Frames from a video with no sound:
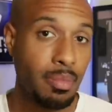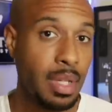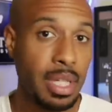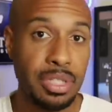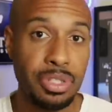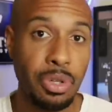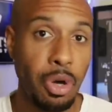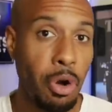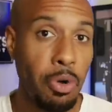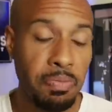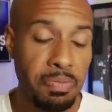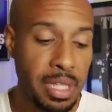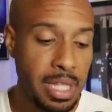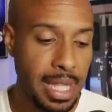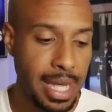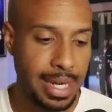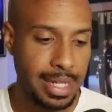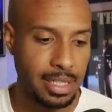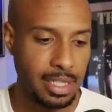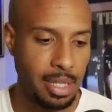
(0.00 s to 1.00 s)
And so hopefully
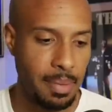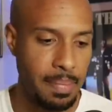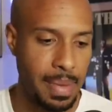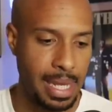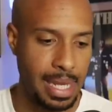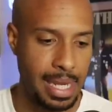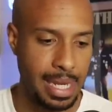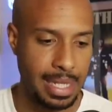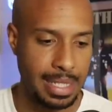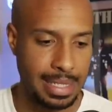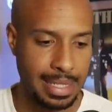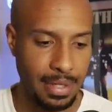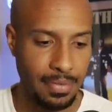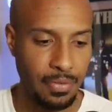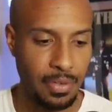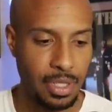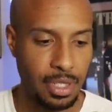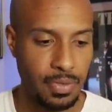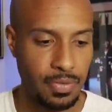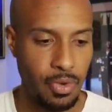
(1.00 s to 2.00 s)
that ends up making a
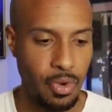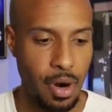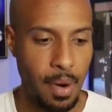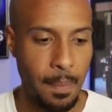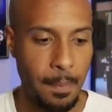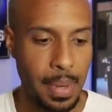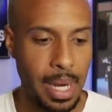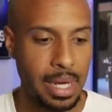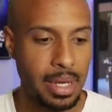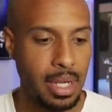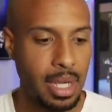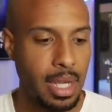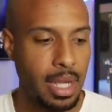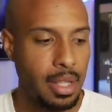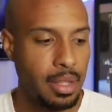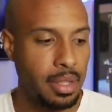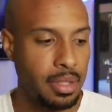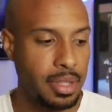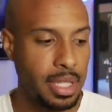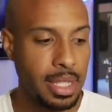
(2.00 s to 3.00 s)
difference for him. But
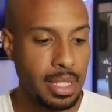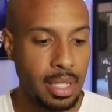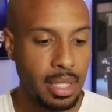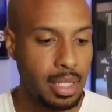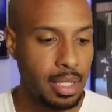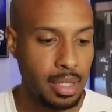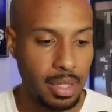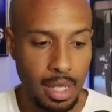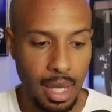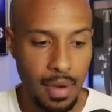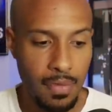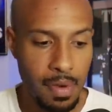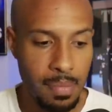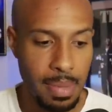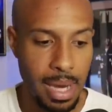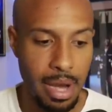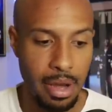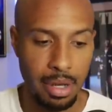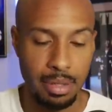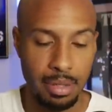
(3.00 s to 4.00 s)
the thing that you love
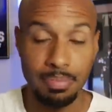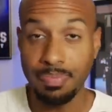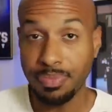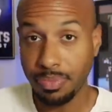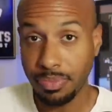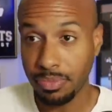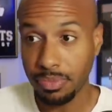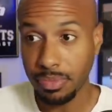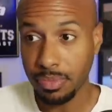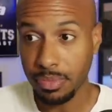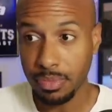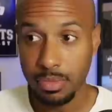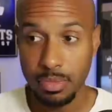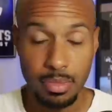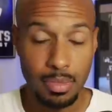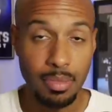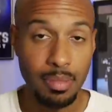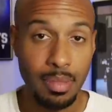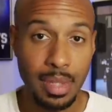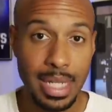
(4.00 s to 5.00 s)
about him
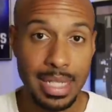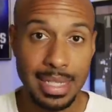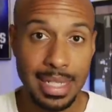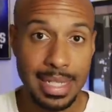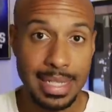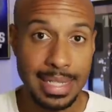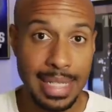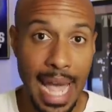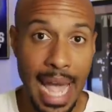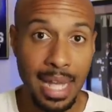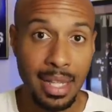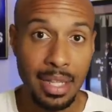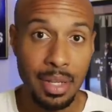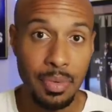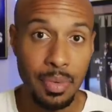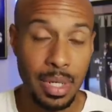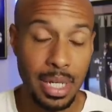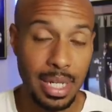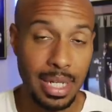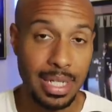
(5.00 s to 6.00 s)
is exactly
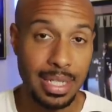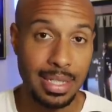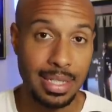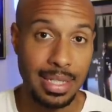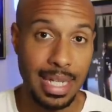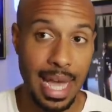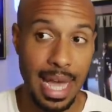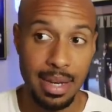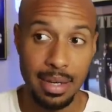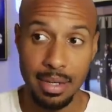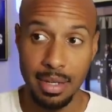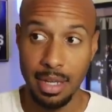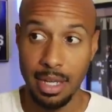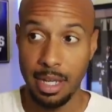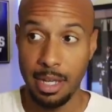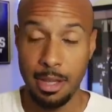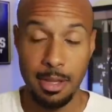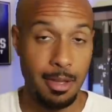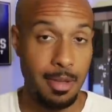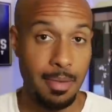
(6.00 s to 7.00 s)
what it is that
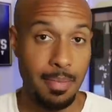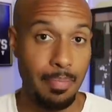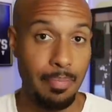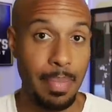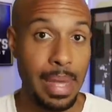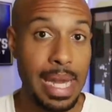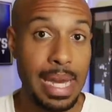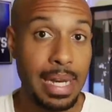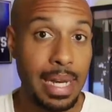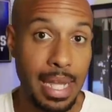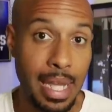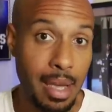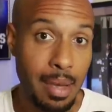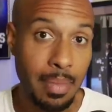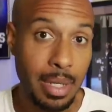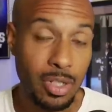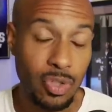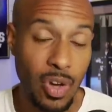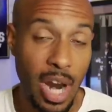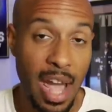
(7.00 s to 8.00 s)
made him
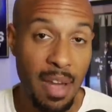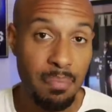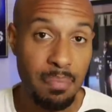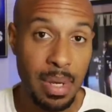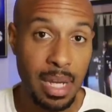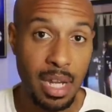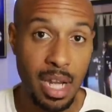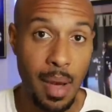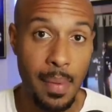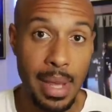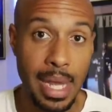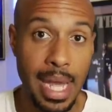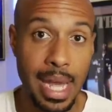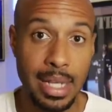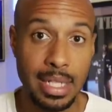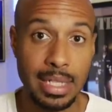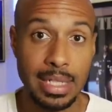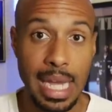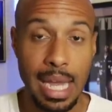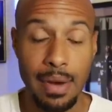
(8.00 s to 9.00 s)
a draft pick coming out
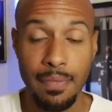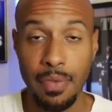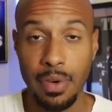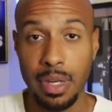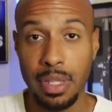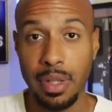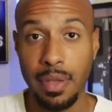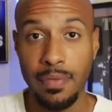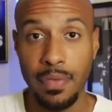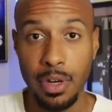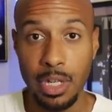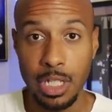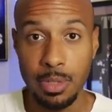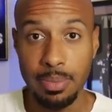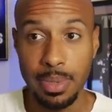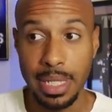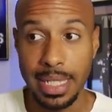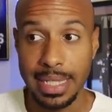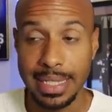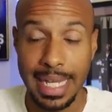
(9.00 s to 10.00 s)
of Stanford in the first
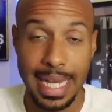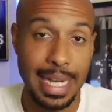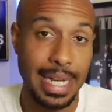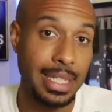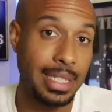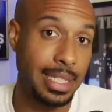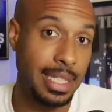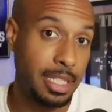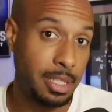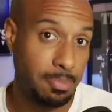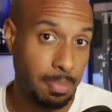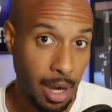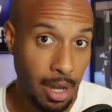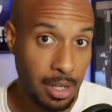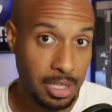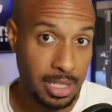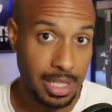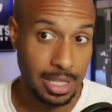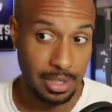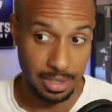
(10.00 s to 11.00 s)
place. And it's his ball
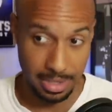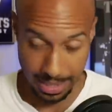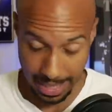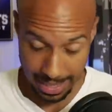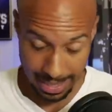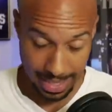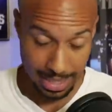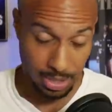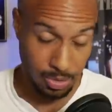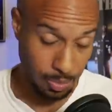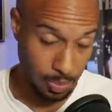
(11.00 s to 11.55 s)
skills. That's